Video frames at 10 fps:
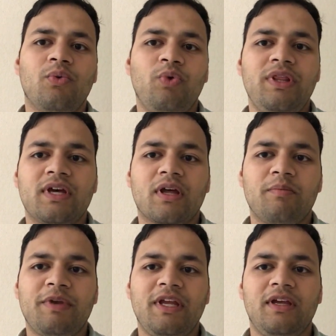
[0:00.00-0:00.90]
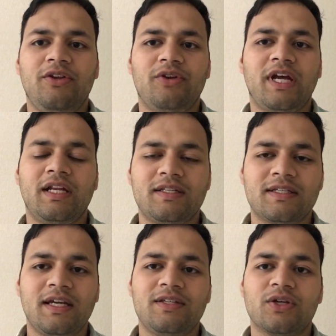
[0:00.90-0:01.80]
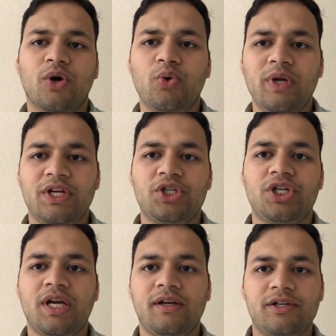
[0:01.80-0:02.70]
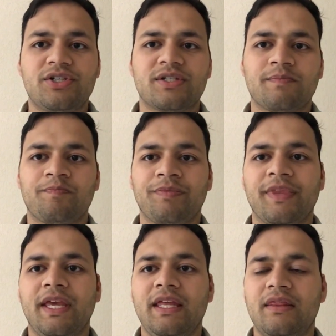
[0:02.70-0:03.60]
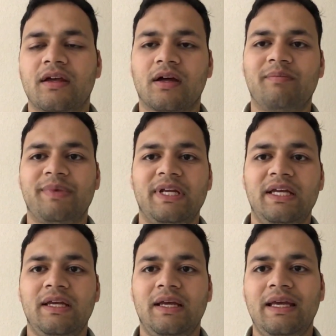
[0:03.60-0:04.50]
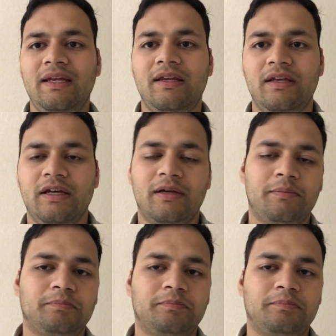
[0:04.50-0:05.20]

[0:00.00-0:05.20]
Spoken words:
with the company in the United States owning shares in the company in India.